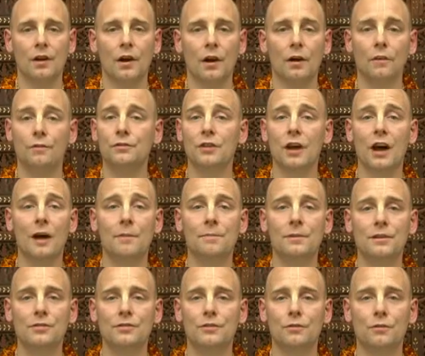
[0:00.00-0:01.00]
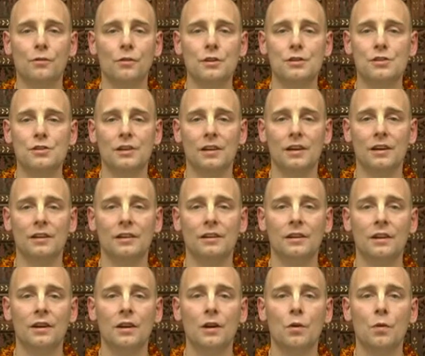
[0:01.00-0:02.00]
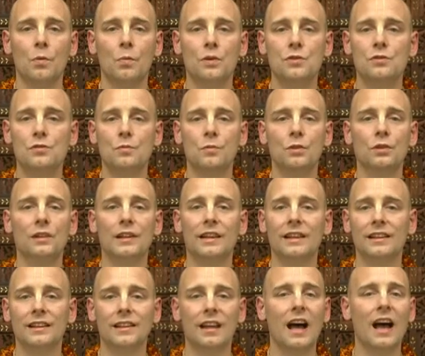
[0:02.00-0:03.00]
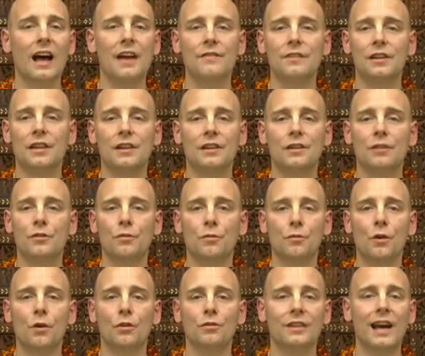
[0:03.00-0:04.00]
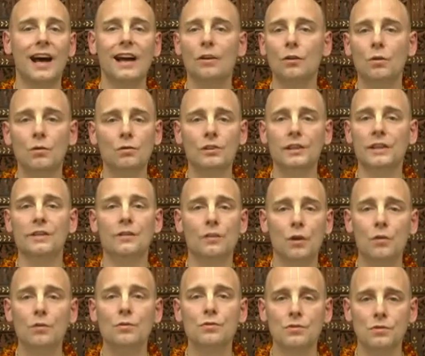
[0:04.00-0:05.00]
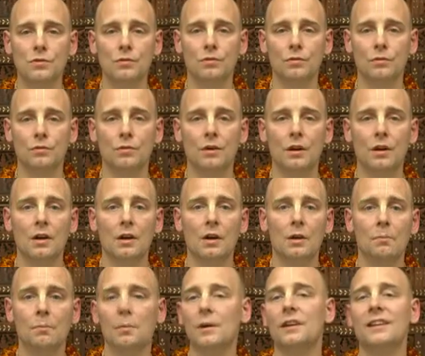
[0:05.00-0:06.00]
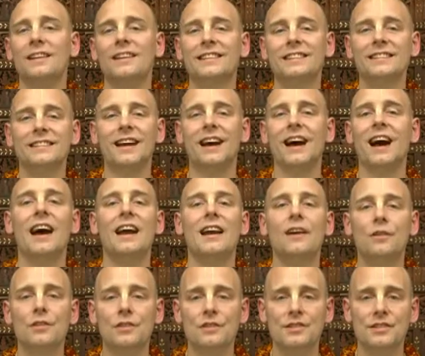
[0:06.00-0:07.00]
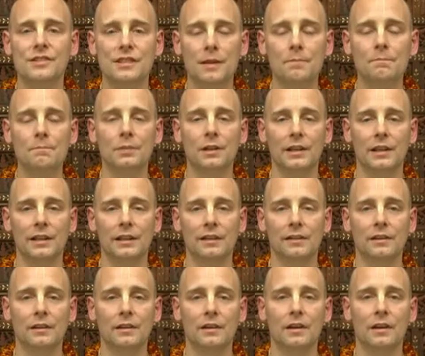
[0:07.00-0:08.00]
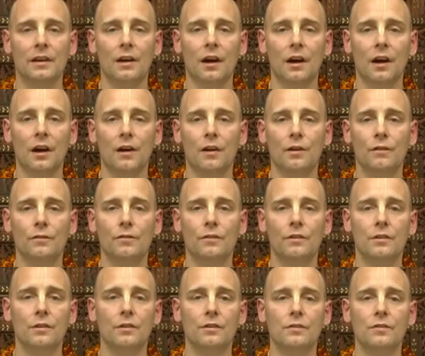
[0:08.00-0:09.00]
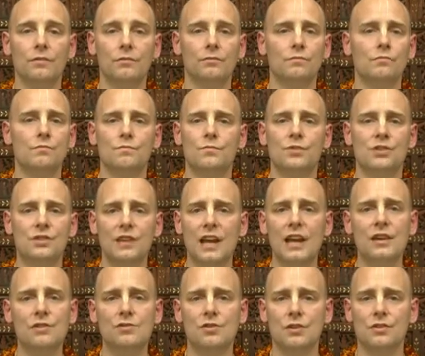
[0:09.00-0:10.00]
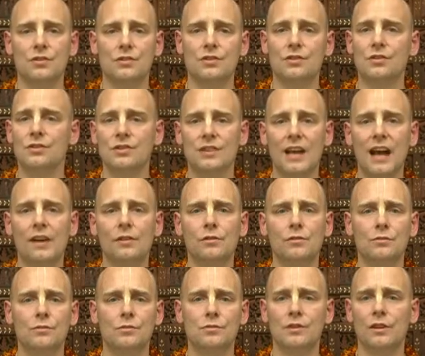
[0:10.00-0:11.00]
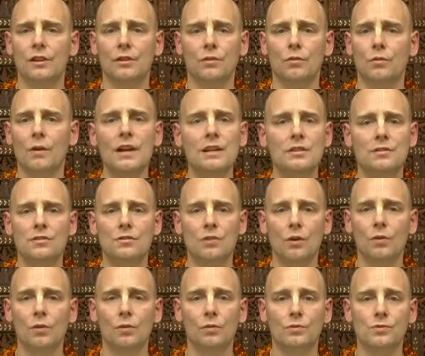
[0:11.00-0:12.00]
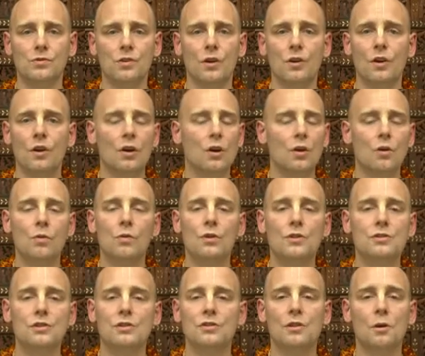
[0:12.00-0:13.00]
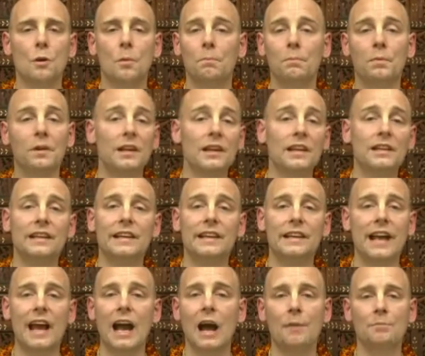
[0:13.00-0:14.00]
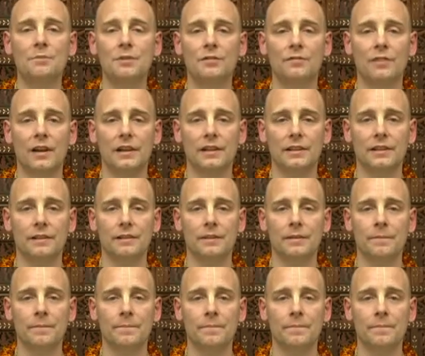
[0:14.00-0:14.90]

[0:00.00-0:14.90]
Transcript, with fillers: of topics of Krishna, which will enliven and enthrall not only those two, but an entire assembly of sages and sadhus and great souls who are just completely captivated